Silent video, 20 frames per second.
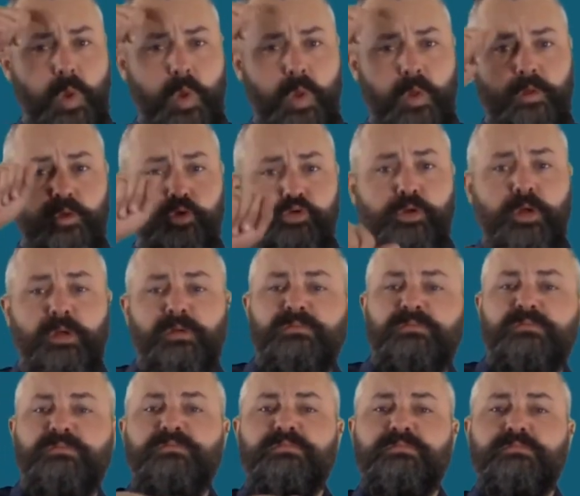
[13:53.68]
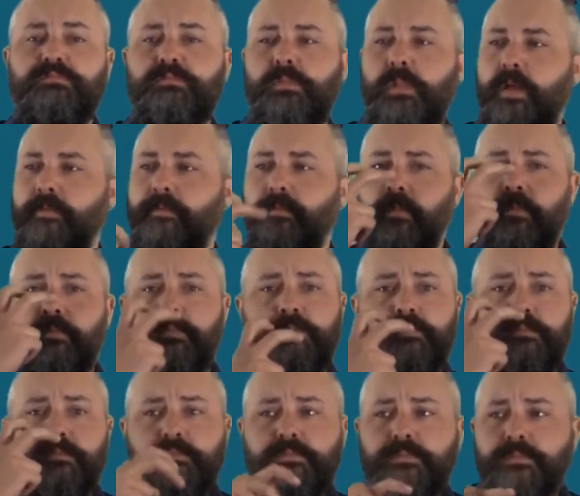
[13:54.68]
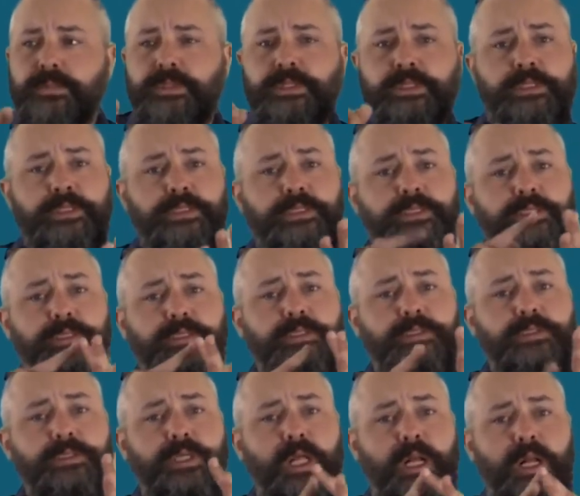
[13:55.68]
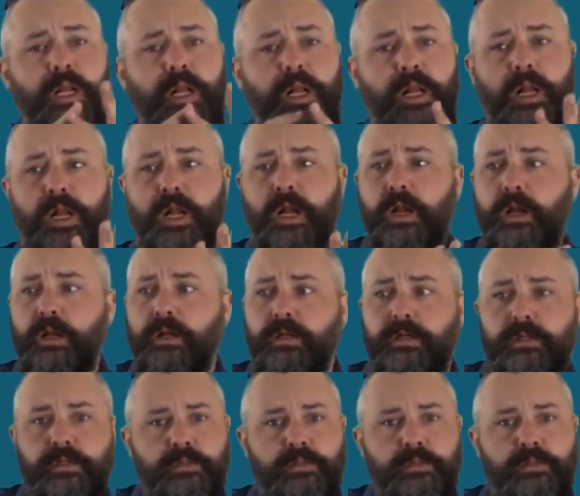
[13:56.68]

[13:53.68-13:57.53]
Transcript: Try to help local seniors or senior family members and friends,